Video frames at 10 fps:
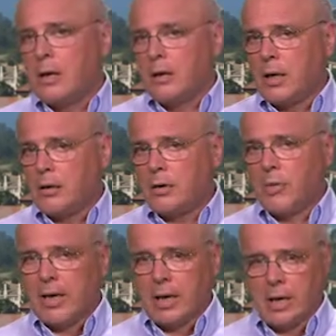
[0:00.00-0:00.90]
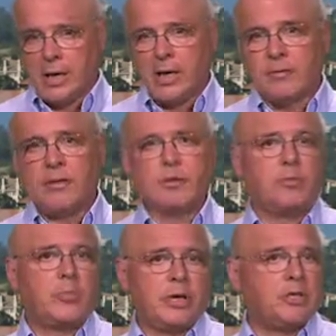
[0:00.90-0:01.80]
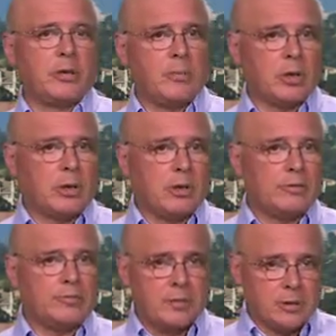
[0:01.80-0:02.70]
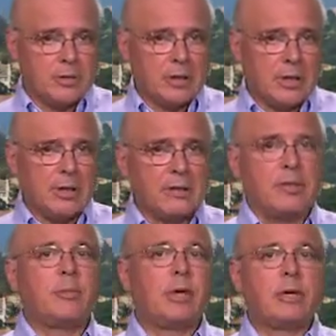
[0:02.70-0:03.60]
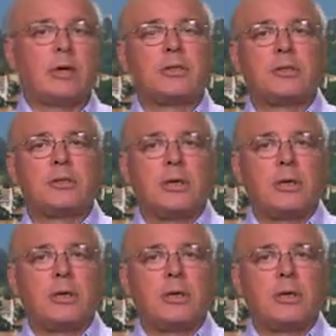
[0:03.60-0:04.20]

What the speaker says: Now that we have a good basic model of crystalline semiconductors,